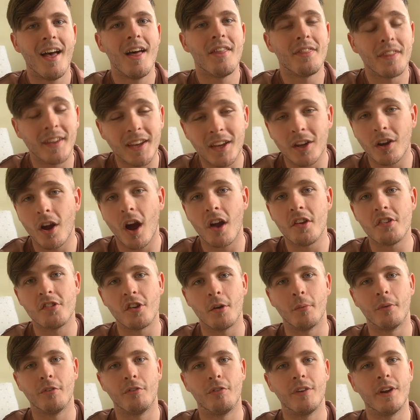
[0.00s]
Thank you guys
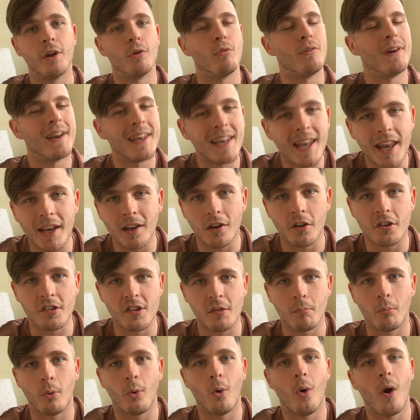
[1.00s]
so much for your relentless
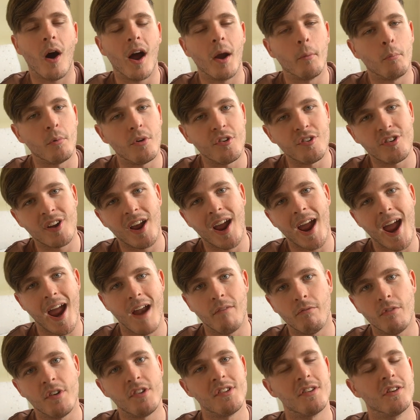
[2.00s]
support. I appreciate
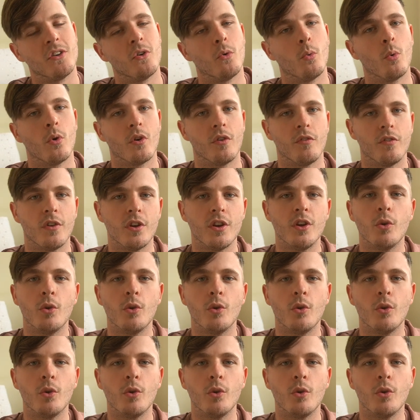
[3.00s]
every single one of you.